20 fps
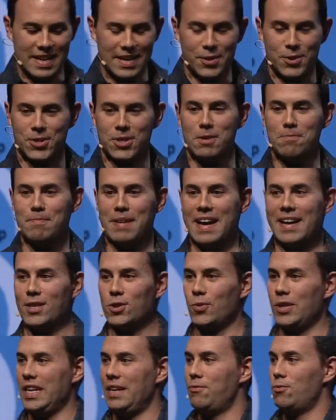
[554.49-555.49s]
uh, there's some battles
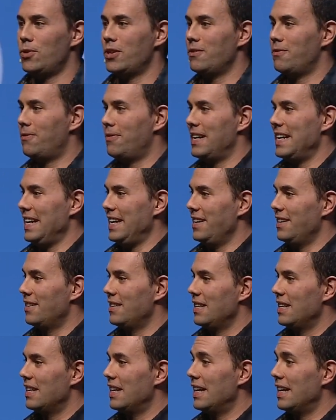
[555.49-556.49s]
we didn't even want to fight
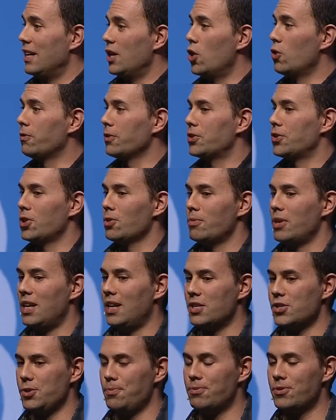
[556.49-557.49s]
uh, over
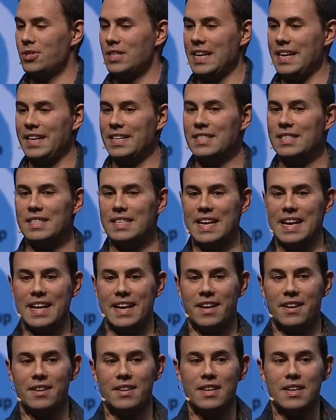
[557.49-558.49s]
terminology per se.
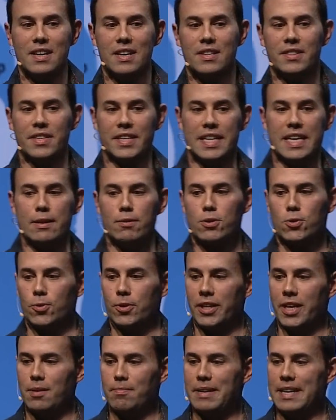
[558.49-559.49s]
Instead, the key was
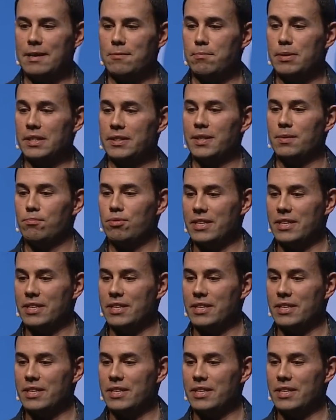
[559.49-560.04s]
really about building